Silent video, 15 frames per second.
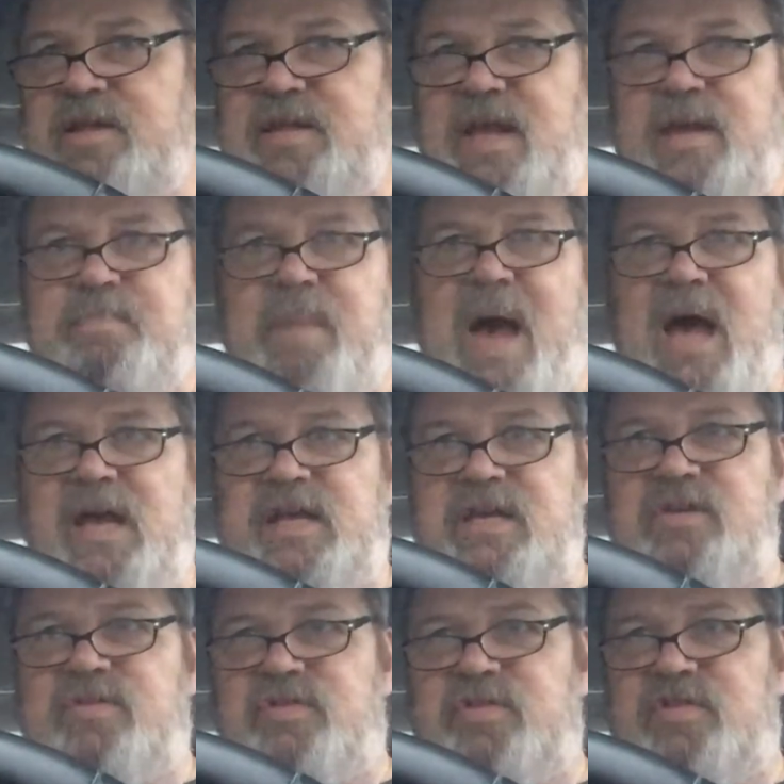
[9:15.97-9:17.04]
dead
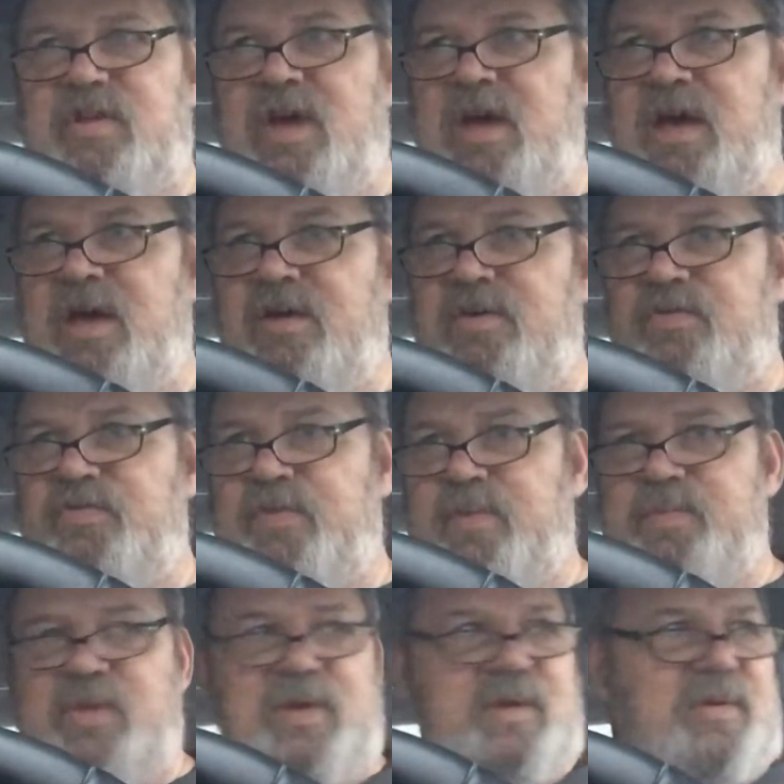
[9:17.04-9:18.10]
bodies
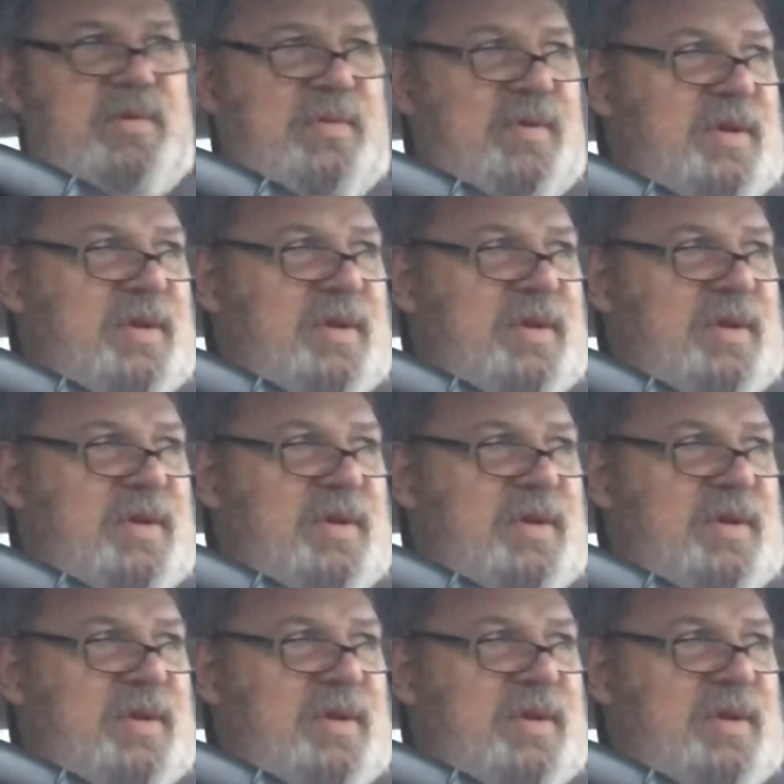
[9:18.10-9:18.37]
from the